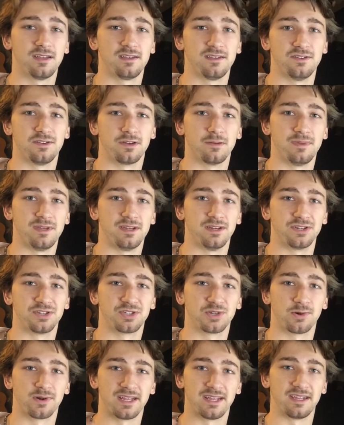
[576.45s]
You could be a
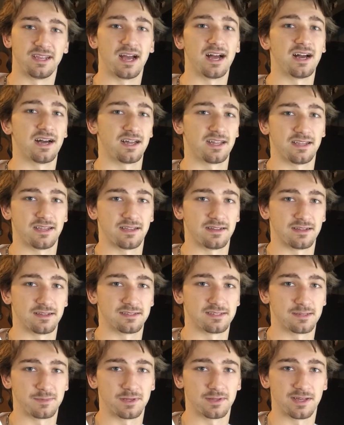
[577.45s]
shorting god in a
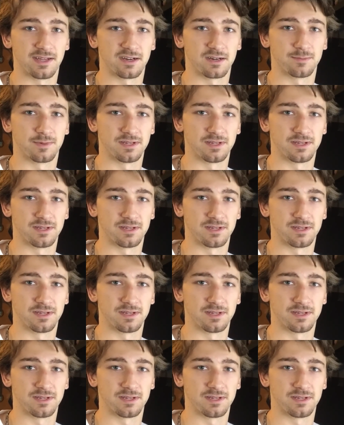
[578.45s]
simulator,